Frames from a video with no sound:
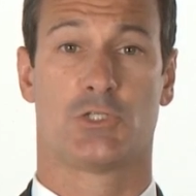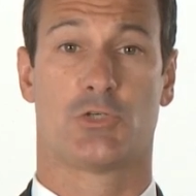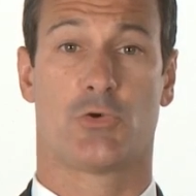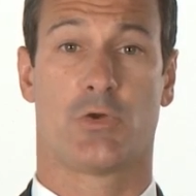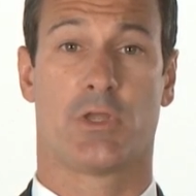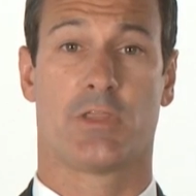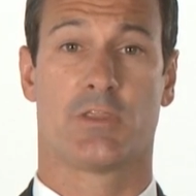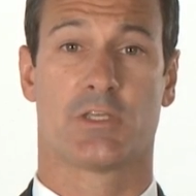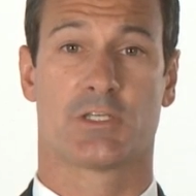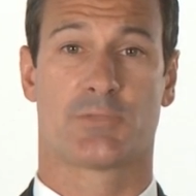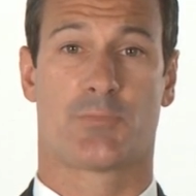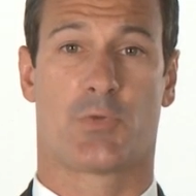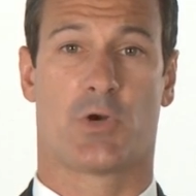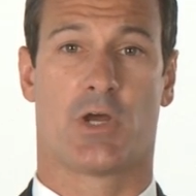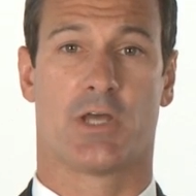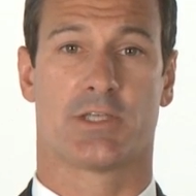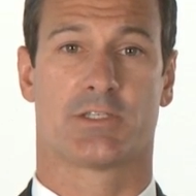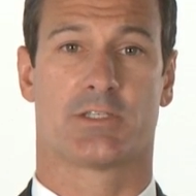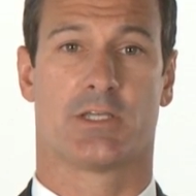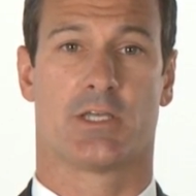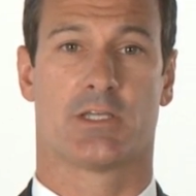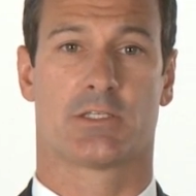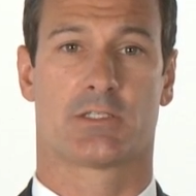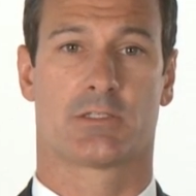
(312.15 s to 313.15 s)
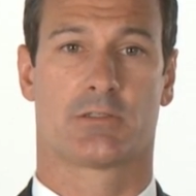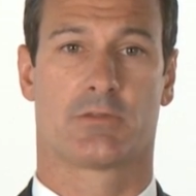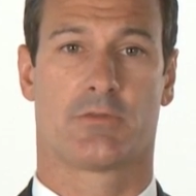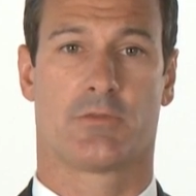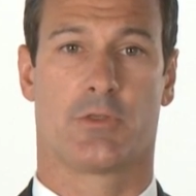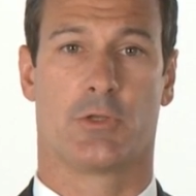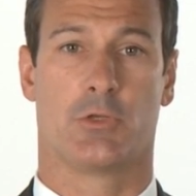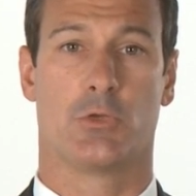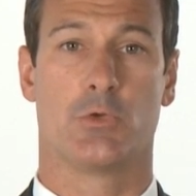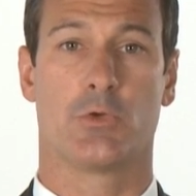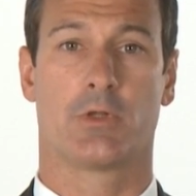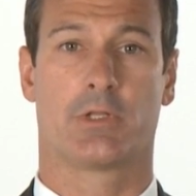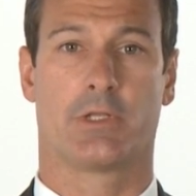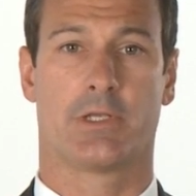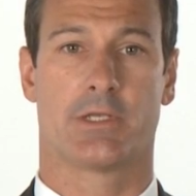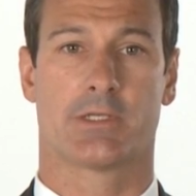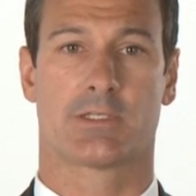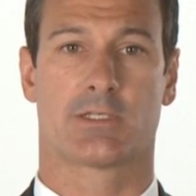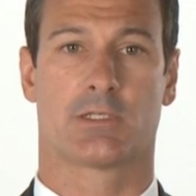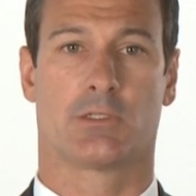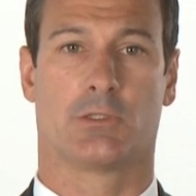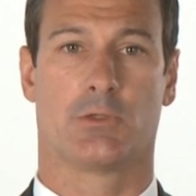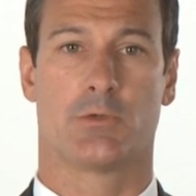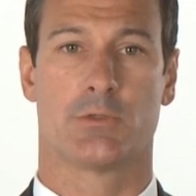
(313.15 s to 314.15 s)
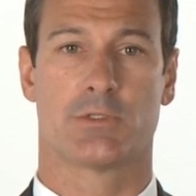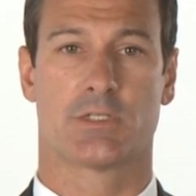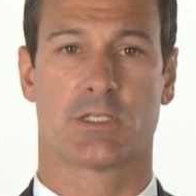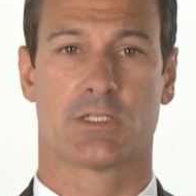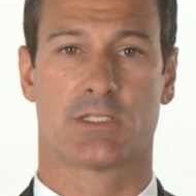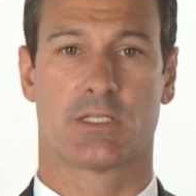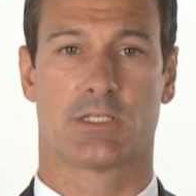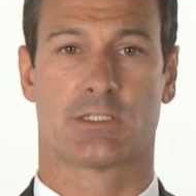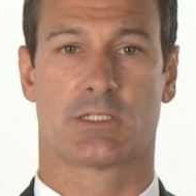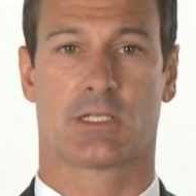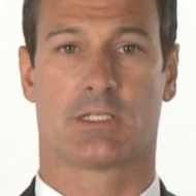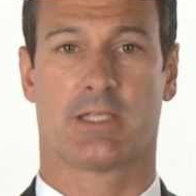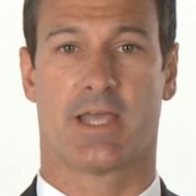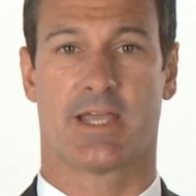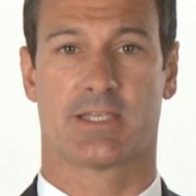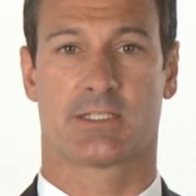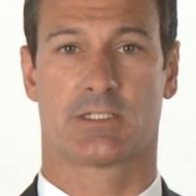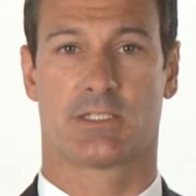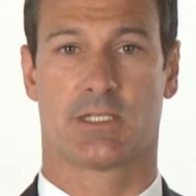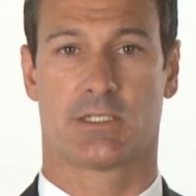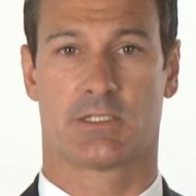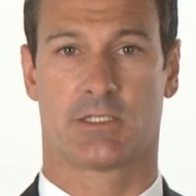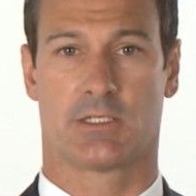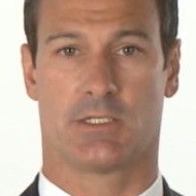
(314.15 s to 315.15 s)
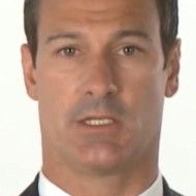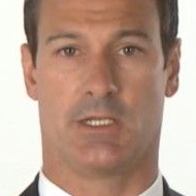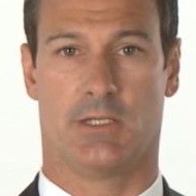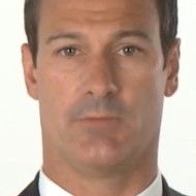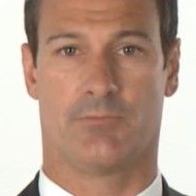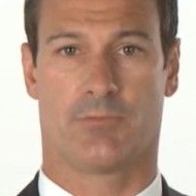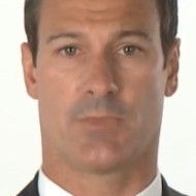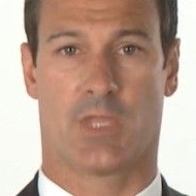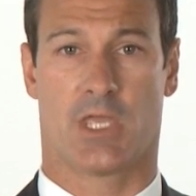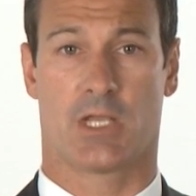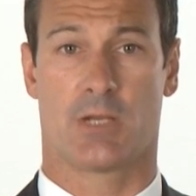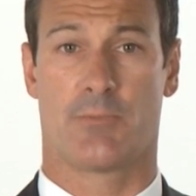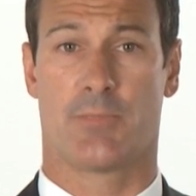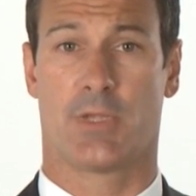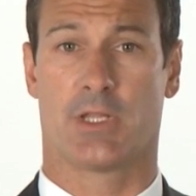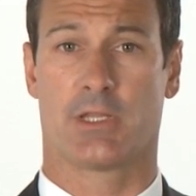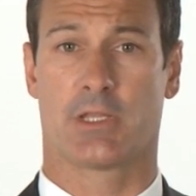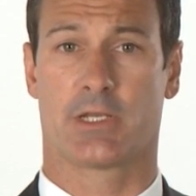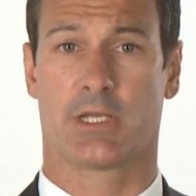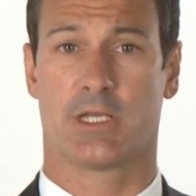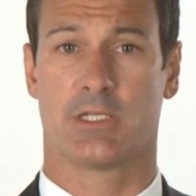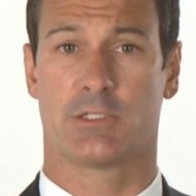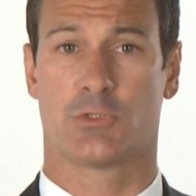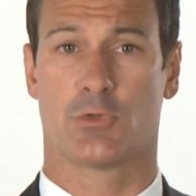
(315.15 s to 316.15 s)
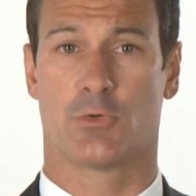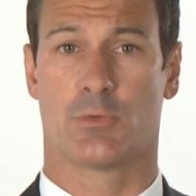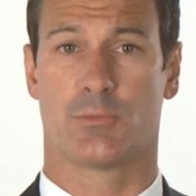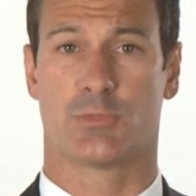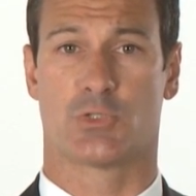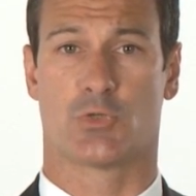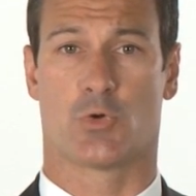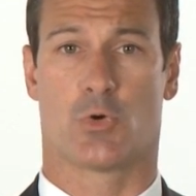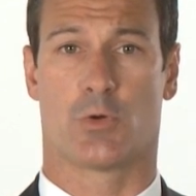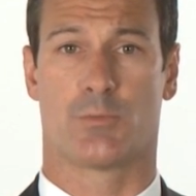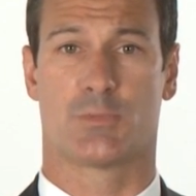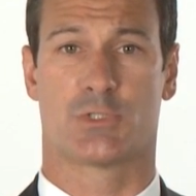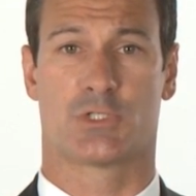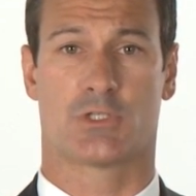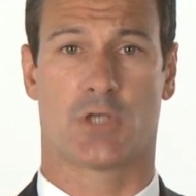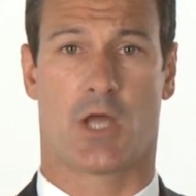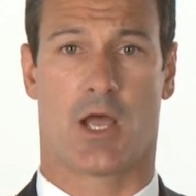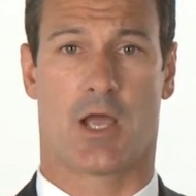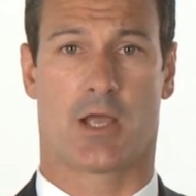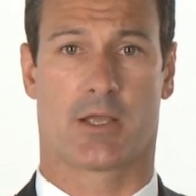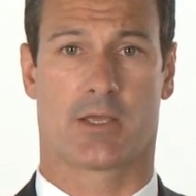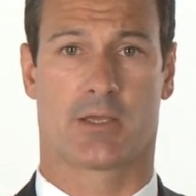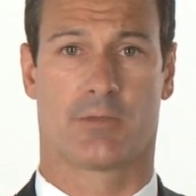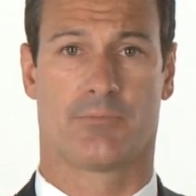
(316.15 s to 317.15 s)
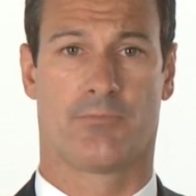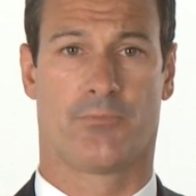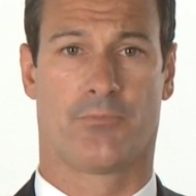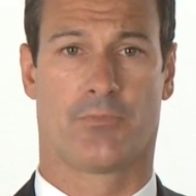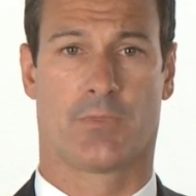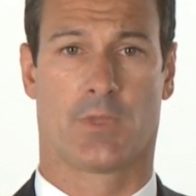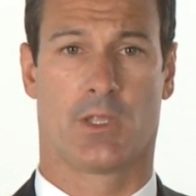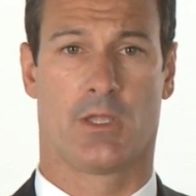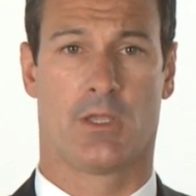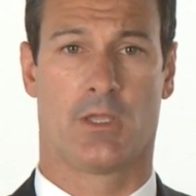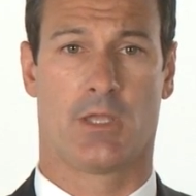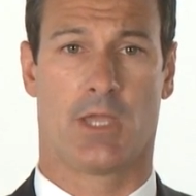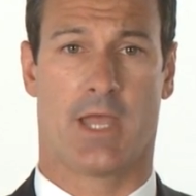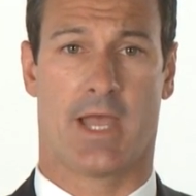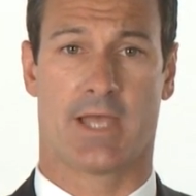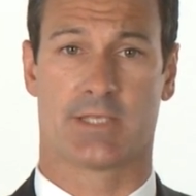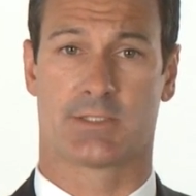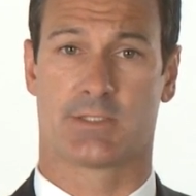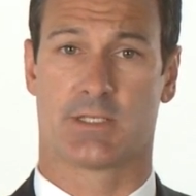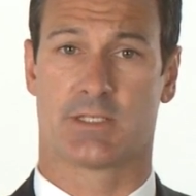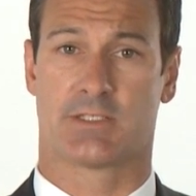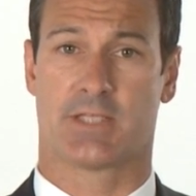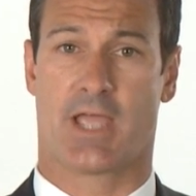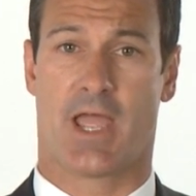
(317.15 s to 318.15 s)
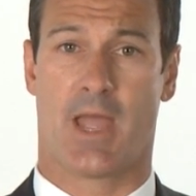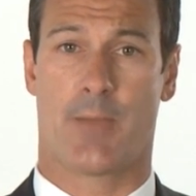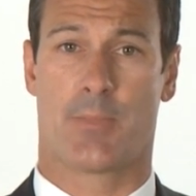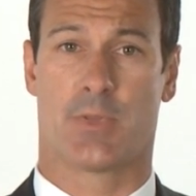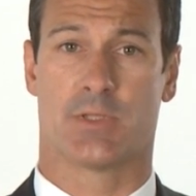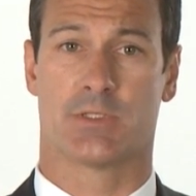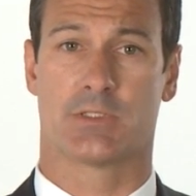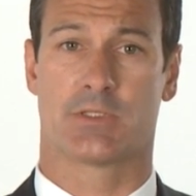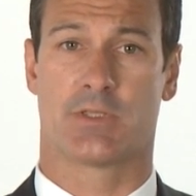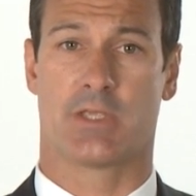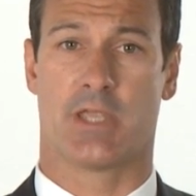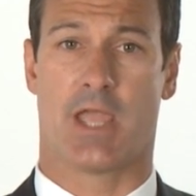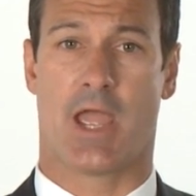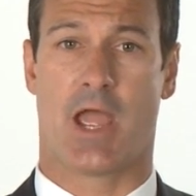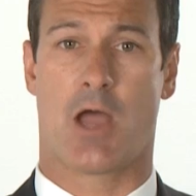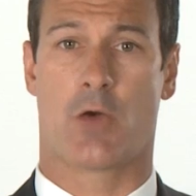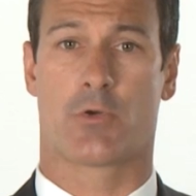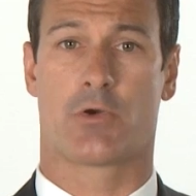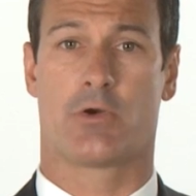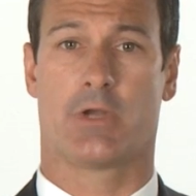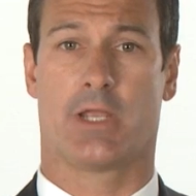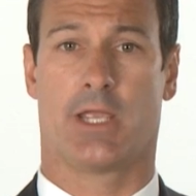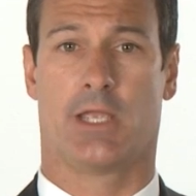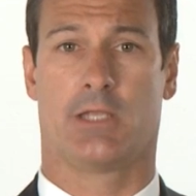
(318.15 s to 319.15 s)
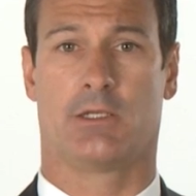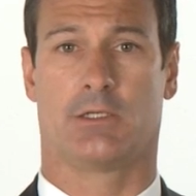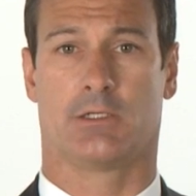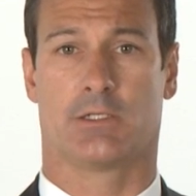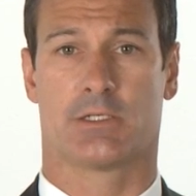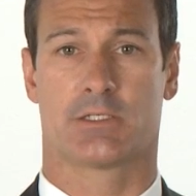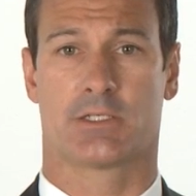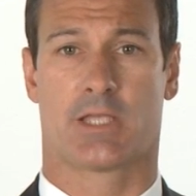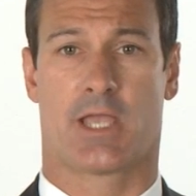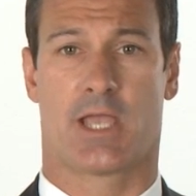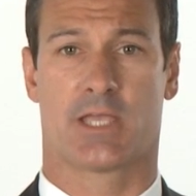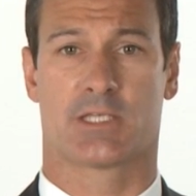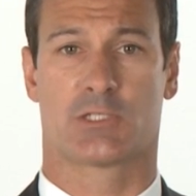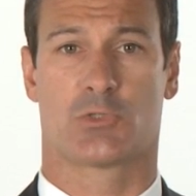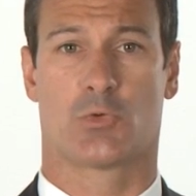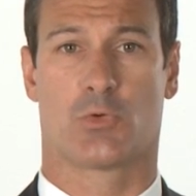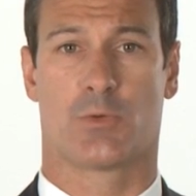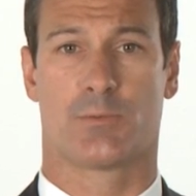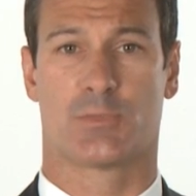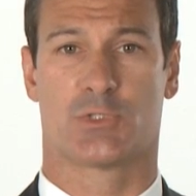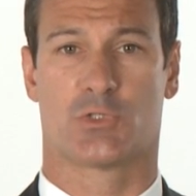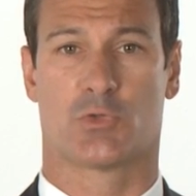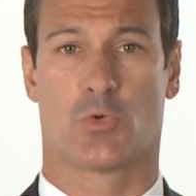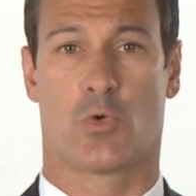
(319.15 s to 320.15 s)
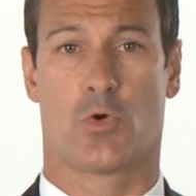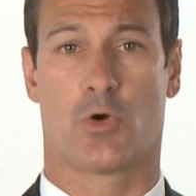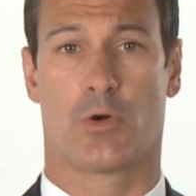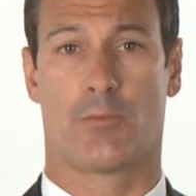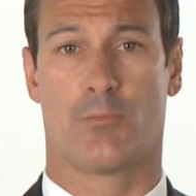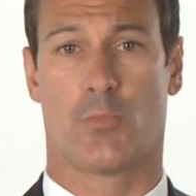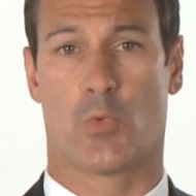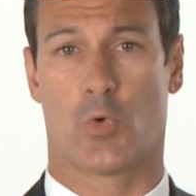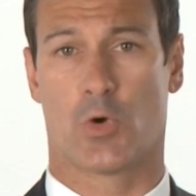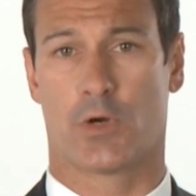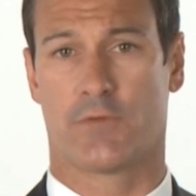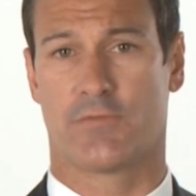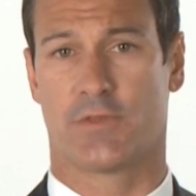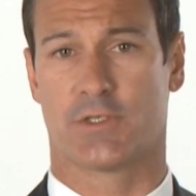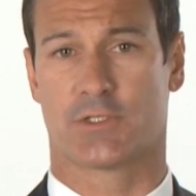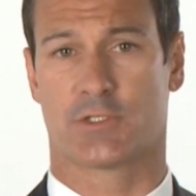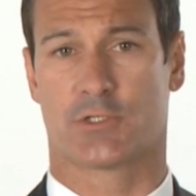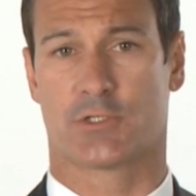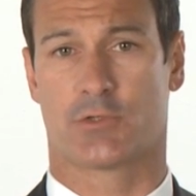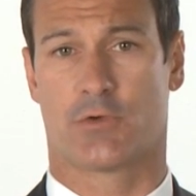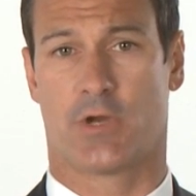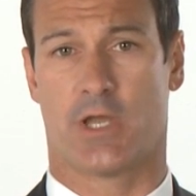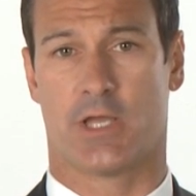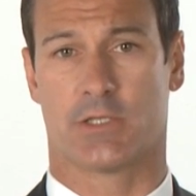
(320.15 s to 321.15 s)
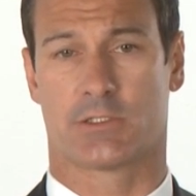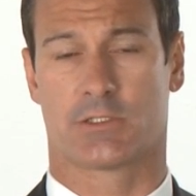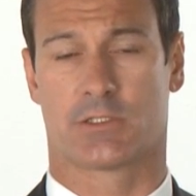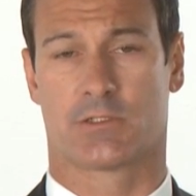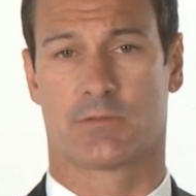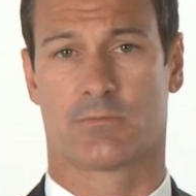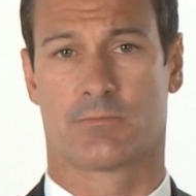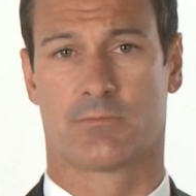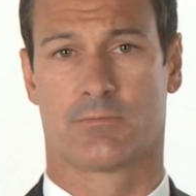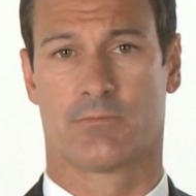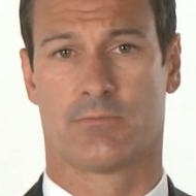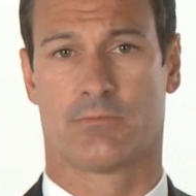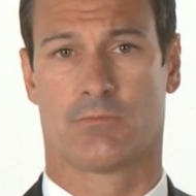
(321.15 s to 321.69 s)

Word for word: During this process, the nucleus loses its elasticity and ability to absorb shock. As this happens, the outer annulus has to absorb more of the stress.